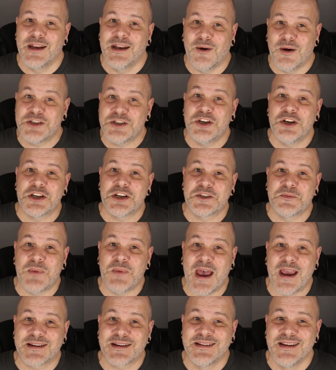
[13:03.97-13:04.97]
Now, as you'd
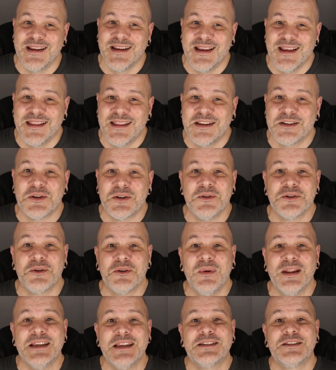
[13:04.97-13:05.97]
expect, there's
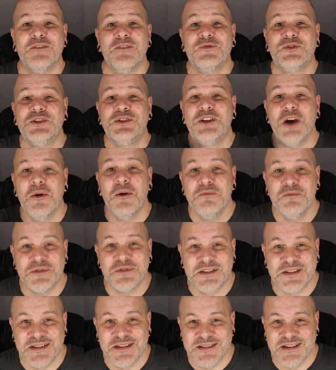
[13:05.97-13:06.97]
also a list of
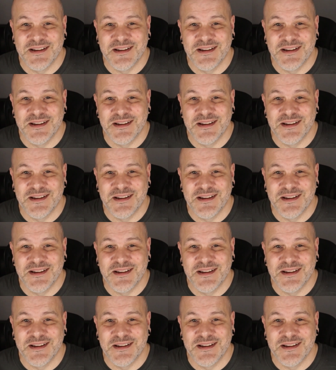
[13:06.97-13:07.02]
don't